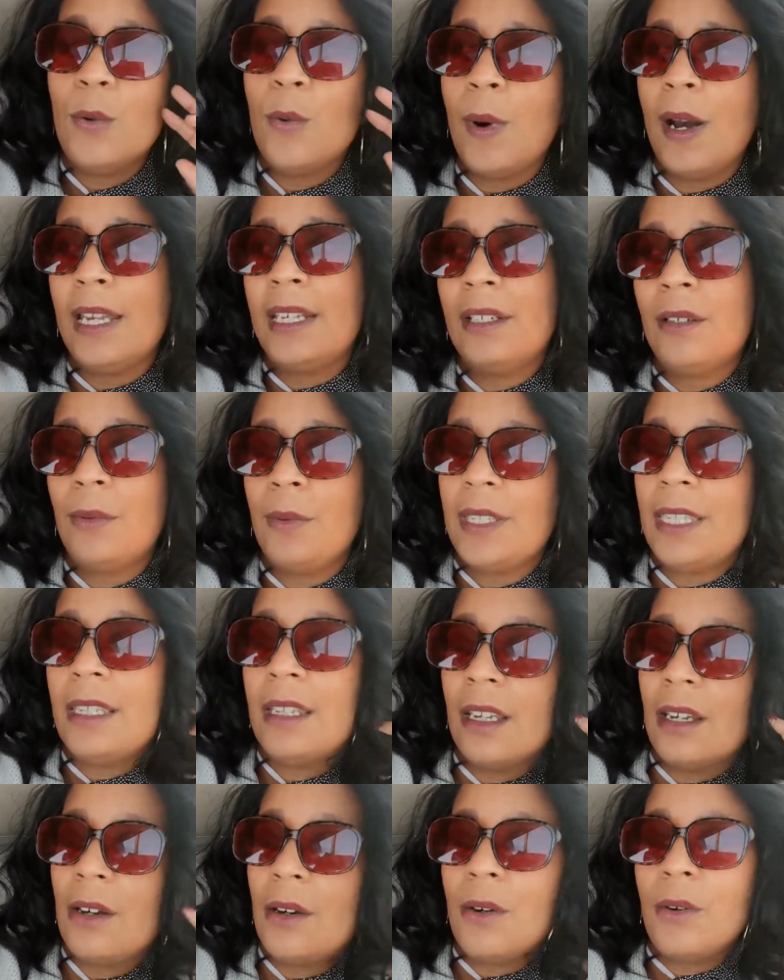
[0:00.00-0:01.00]
why don't we
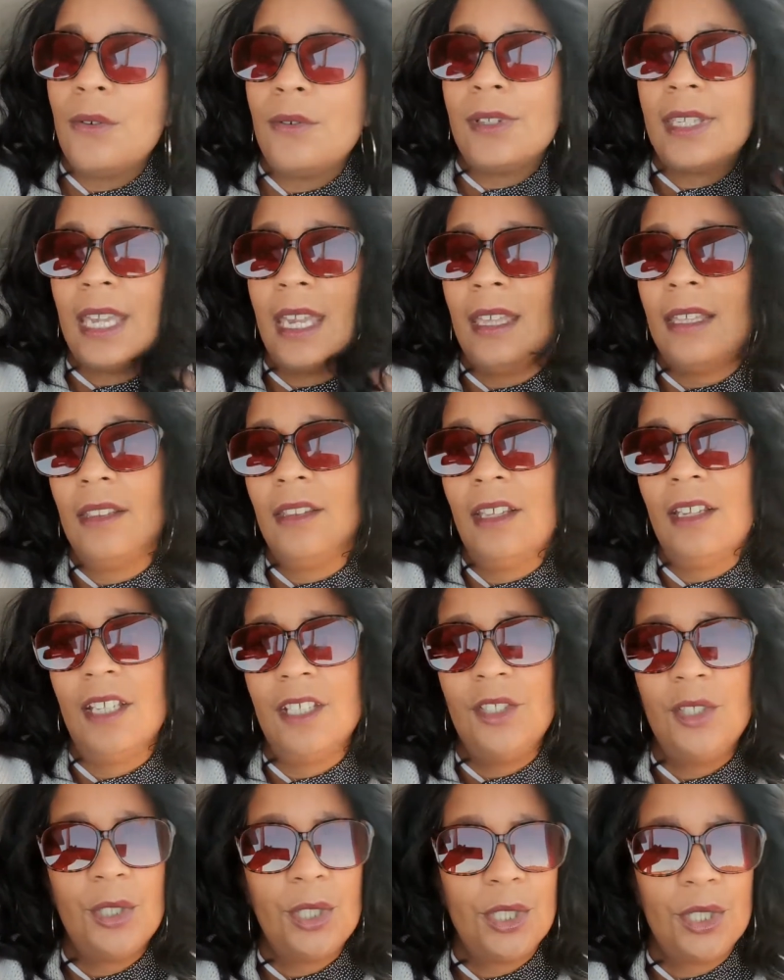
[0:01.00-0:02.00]
go get
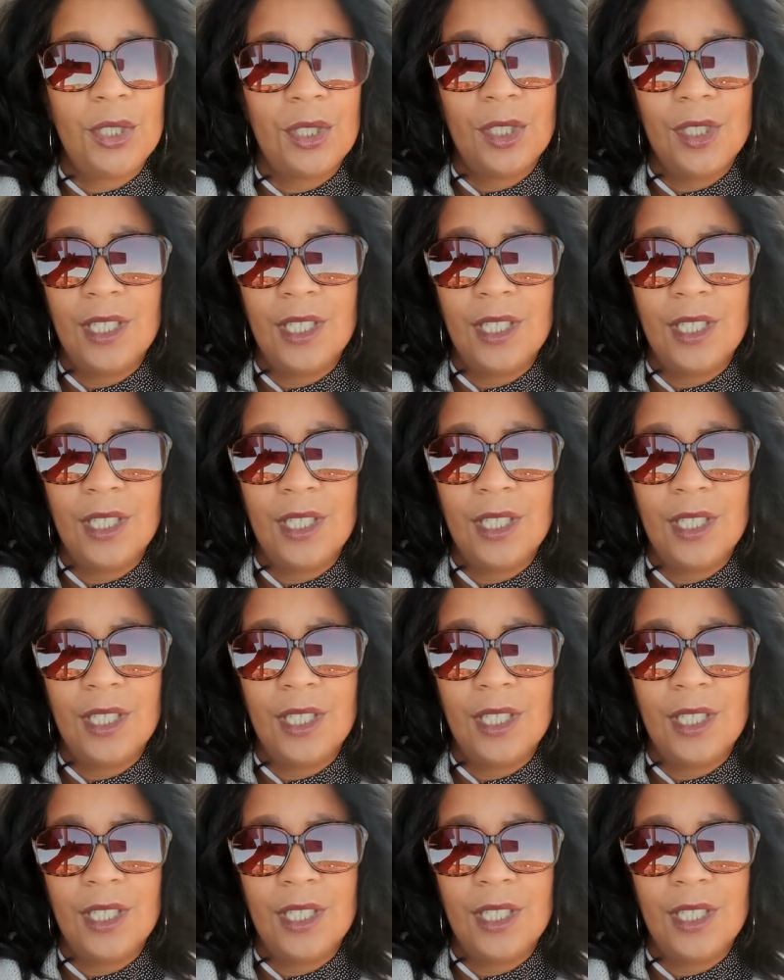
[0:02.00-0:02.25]
lunch?